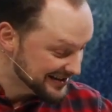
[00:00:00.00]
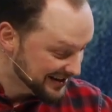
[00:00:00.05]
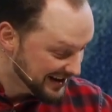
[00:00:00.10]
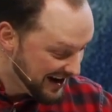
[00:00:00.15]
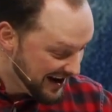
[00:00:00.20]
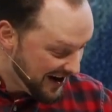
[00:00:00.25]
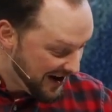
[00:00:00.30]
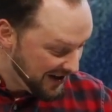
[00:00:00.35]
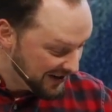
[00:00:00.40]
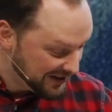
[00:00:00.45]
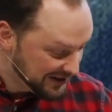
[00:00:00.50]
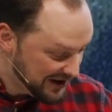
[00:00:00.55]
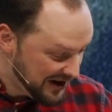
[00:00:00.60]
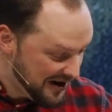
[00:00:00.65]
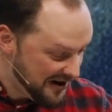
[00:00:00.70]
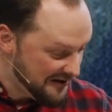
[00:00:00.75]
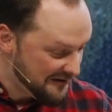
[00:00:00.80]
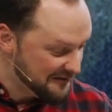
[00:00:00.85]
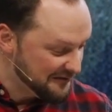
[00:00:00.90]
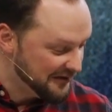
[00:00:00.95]
a, a
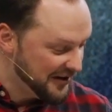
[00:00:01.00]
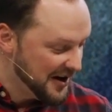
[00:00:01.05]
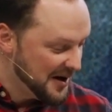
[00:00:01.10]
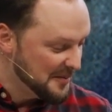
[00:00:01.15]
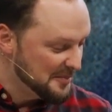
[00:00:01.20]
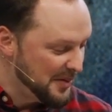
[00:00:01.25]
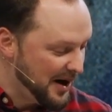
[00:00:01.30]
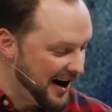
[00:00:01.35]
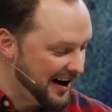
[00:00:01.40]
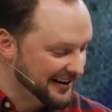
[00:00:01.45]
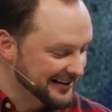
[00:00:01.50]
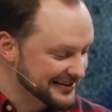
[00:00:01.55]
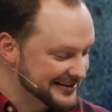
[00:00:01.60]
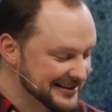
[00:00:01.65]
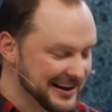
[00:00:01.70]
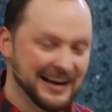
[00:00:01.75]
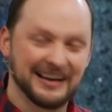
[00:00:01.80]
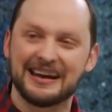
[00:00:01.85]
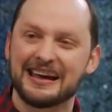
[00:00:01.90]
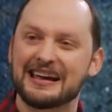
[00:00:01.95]
love
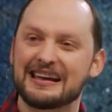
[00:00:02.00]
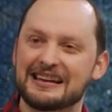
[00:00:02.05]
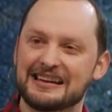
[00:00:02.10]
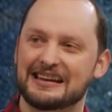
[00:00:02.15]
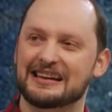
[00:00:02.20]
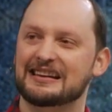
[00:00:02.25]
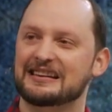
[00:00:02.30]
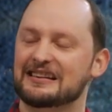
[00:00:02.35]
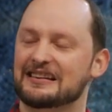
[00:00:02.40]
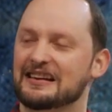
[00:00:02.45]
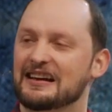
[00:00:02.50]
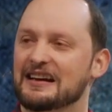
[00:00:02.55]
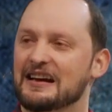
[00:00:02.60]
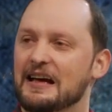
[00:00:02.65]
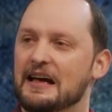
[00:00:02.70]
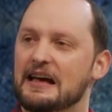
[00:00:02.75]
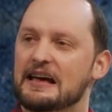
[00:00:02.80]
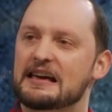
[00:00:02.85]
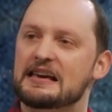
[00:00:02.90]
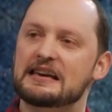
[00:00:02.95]
box, and in it,
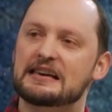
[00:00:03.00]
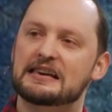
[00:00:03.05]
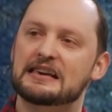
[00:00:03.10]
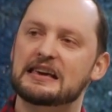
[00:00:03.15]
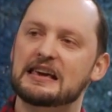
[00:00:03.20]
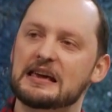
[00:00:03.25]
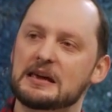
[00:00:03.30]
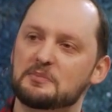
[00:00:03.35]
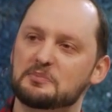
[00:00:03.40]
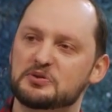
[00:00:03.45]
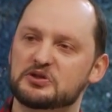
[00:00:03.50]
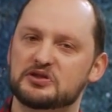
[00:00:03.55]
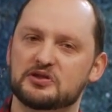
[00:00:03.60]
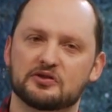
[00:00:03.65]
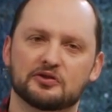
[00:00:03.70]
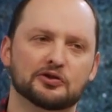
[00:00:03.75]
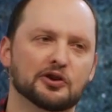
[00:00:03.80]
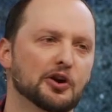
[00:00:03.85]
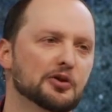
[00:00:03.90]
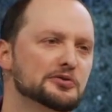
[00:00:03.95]
he
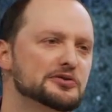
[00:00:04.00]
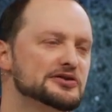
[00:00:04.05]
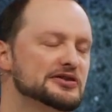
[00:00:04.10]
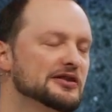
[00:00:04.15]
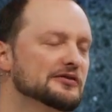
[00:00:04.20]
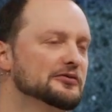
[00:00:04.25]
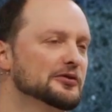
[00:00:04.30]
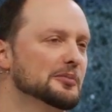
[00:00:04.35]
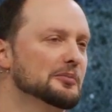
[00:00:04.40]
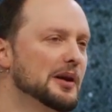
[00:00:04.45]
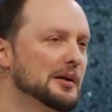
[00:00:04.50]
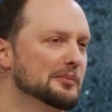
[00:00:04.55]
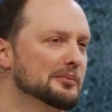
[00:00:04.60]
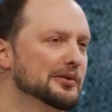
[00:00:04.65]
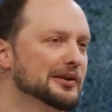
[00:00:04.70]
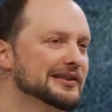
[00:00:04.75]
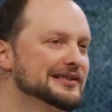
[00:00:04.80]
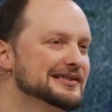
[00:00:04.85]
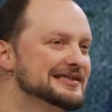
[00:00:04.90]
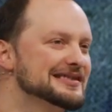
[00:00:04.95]
keeps notes of
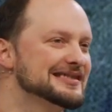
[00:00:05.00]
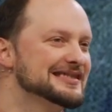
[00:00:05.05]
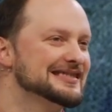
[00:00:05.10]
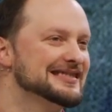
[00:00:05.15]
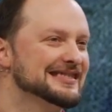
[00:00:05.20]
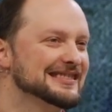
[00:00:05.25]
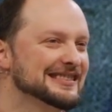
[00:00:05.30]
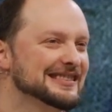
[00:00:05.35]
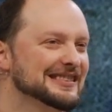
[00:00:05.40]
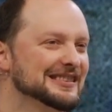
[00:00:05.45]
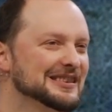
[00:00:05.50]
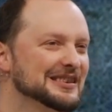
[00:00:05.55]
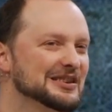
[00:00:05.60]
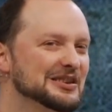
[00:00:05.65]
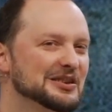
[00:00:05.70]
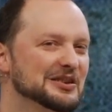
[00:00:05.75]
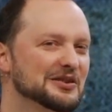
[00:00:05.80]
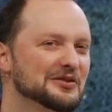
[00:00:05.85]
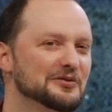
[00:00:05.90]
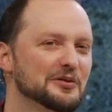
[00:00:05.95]
remembrance
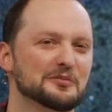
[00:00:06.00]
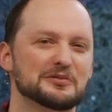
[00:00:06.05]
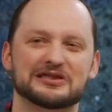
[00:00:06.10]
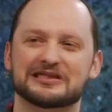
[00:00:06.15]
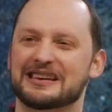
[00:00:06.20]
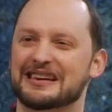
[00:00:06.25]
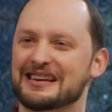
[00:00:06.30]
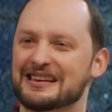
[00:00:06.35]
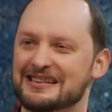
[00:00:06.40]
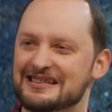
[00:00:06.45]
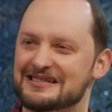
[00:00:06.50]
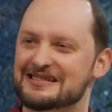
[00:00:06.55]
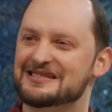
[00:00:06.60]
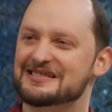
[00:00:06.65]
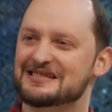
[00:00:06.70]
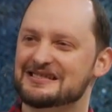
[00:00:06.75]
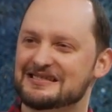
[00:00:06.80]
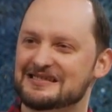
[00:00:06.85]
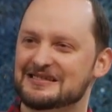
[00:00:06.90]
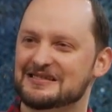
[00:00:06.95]
from his
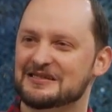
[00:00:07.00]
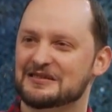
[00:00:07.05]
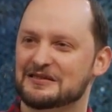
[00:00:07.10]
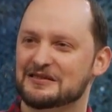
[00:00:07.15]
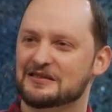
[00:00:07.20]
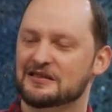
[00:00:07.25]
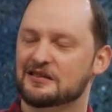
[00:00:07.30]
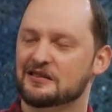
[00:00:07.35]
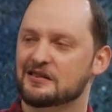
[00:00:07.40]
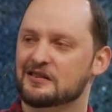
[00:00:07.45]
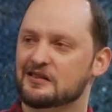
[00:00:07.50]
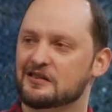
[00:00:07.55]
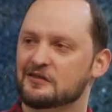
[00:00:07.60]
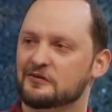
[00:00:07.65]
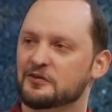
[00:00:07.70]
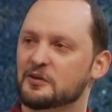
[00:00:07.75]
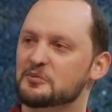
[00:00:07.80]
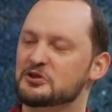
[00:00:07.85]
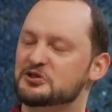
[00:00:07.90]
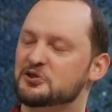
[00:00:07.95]
kids,
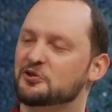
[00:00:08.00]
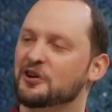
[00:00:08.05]
from his